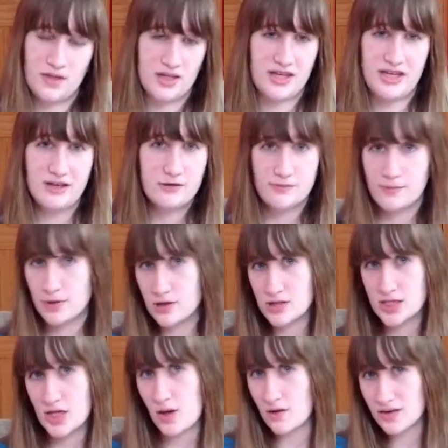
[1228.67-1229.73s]
give
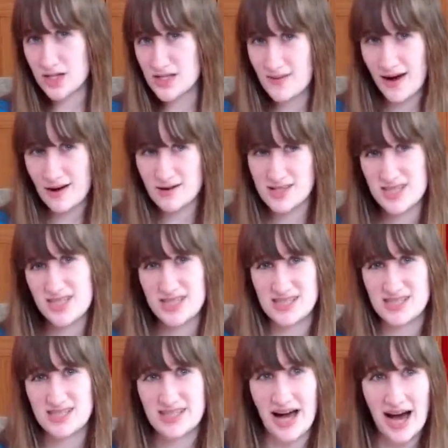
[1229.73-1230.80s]
Percy all these powers he's
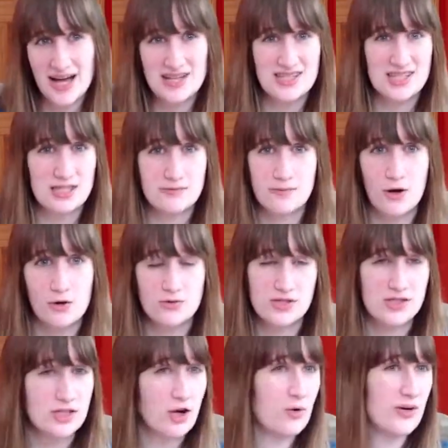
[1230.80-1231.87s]
not supposed
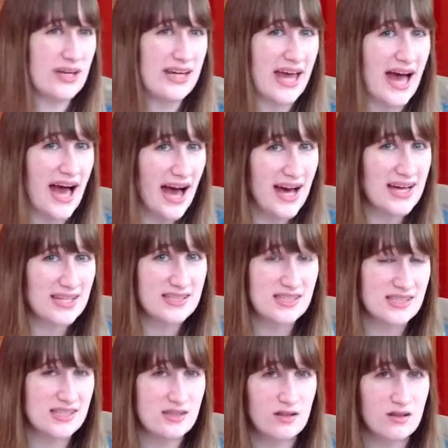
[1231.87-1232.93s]
to know he has
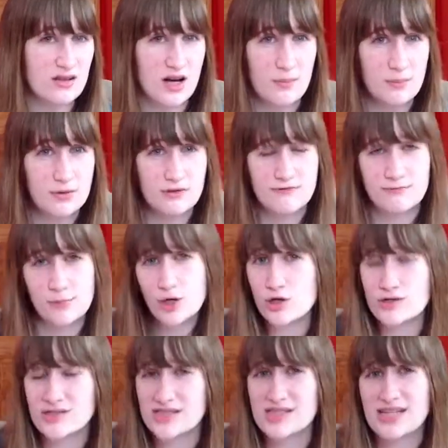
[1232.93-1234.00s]
until a couple of
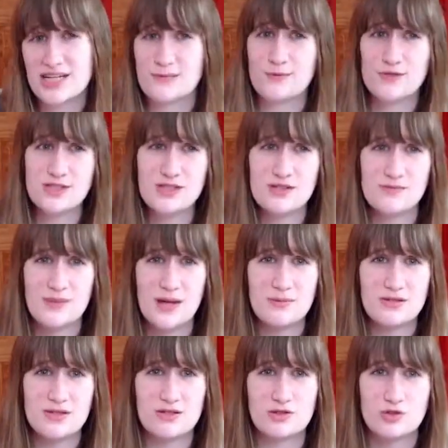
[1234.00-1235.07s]
books. He's not supposed to be able
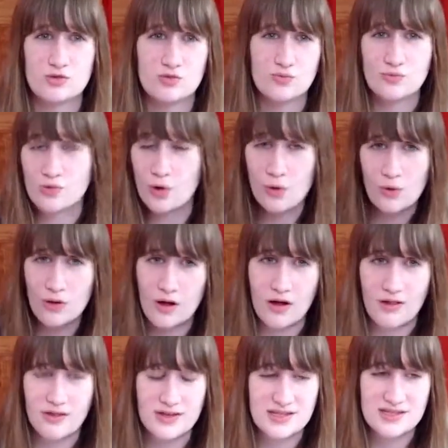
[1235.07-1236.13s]
to control
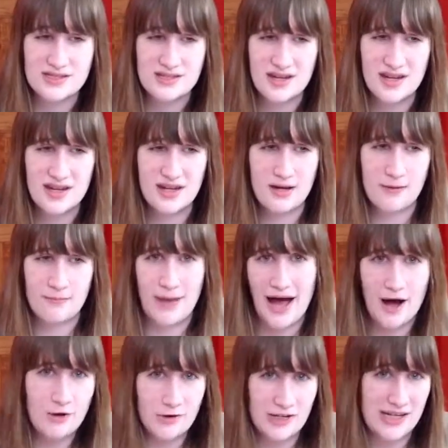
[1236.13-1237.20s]
all this
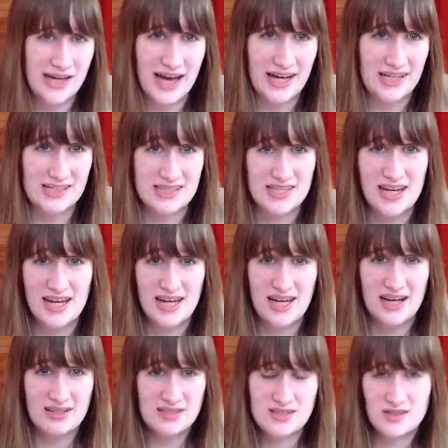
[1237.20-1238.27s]
power he has
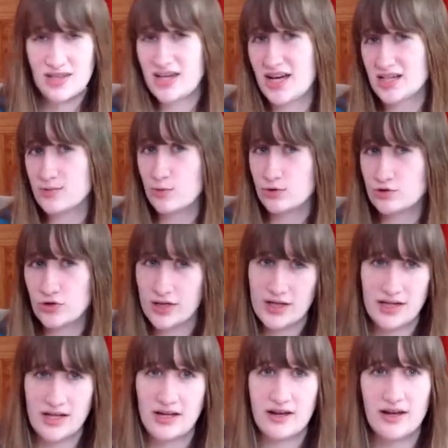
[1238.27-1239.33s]
until he has more
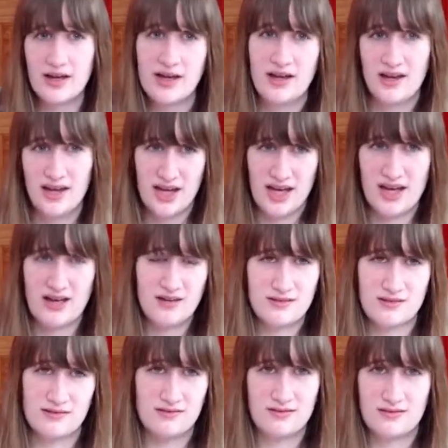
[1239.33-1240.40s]
training.
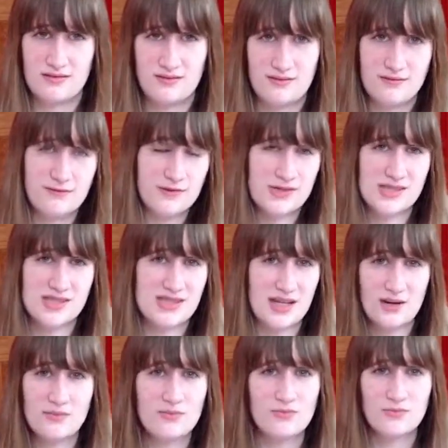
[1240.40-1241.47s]
And for
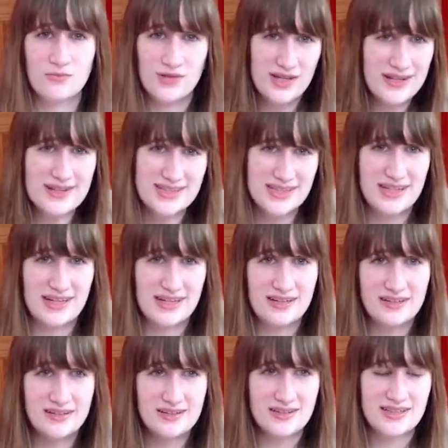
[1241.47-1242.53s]
some
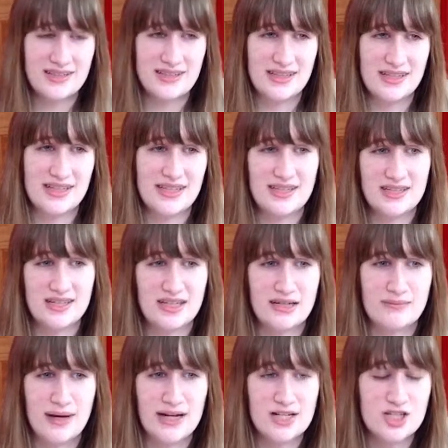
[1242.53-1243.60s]
reason, he can
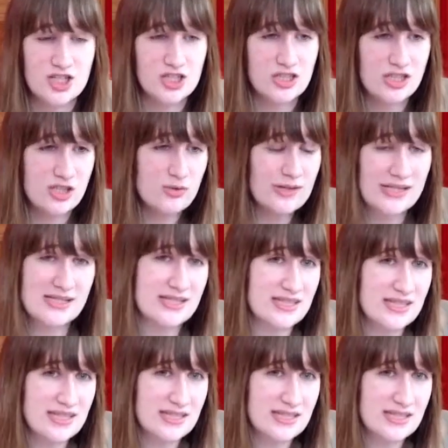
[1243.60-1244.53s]
magically do it